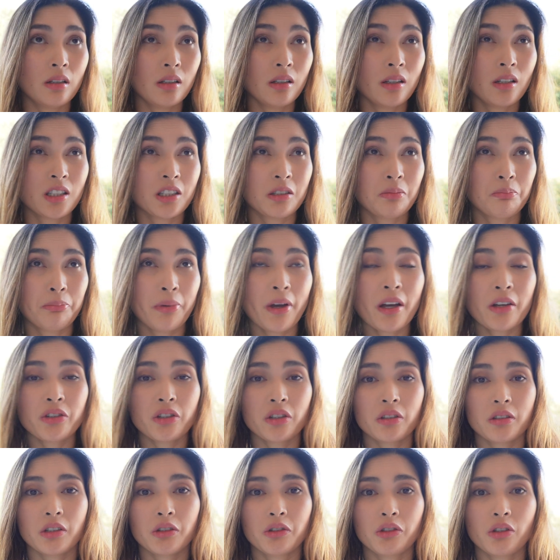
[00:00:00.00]

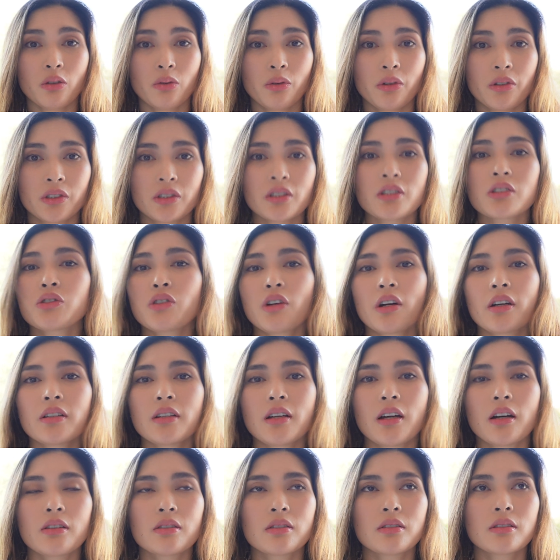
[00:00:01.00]
especially towards the dry
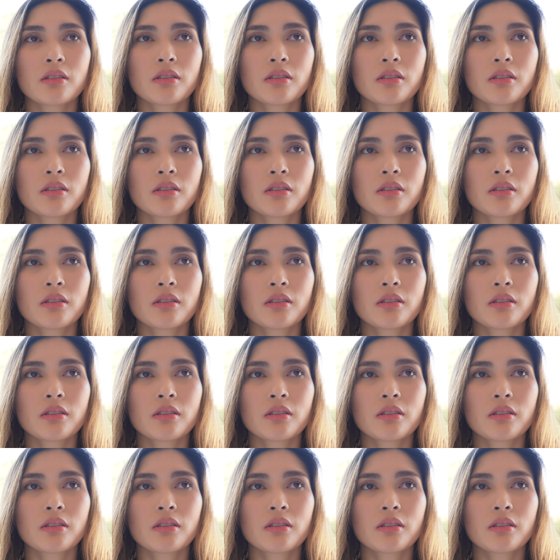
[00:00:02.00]
down.